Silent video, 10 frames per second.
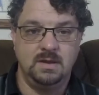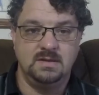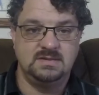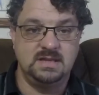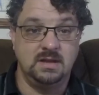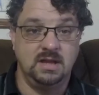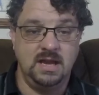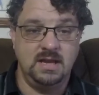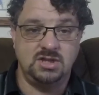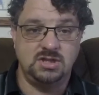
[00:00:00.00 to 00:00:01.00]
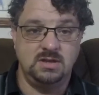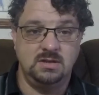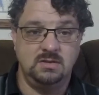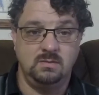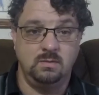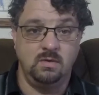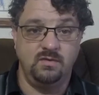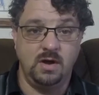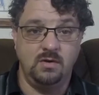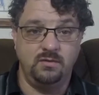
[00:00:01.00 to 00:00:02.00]
single action
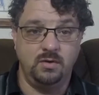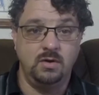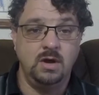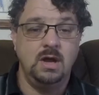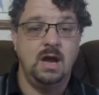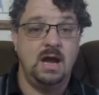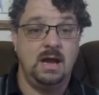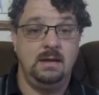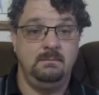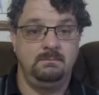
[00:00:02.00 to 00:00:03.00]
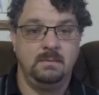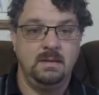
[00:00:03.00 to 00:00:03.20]
revolver, I'm